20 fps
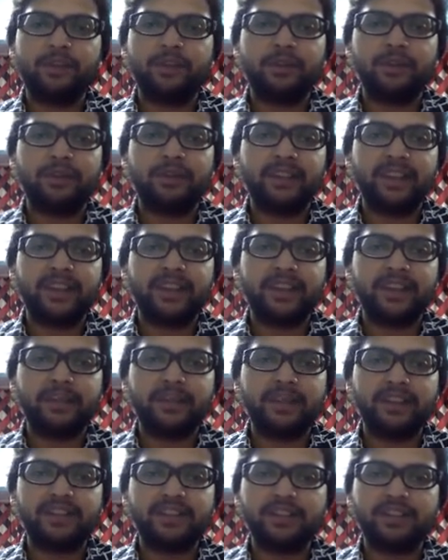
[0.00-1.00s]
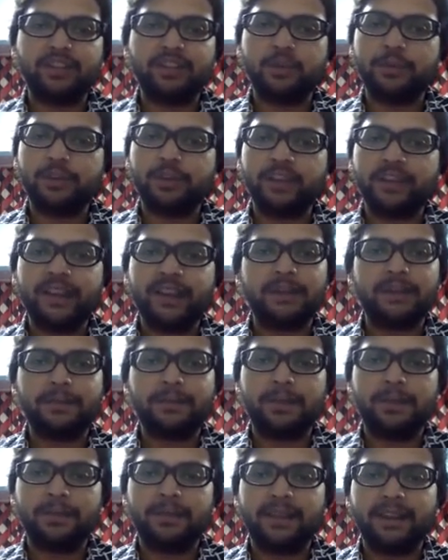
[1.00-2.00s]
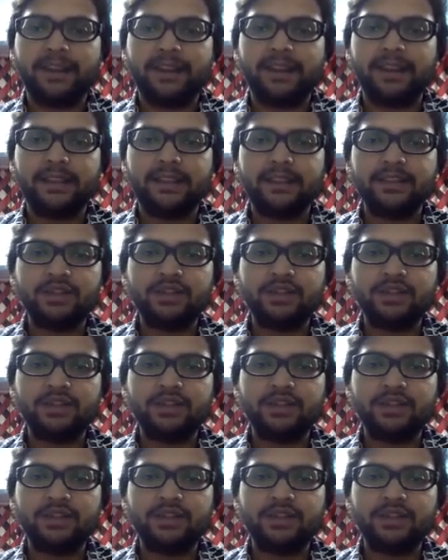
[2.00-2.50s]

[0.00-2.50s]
from taking measure to protect public health.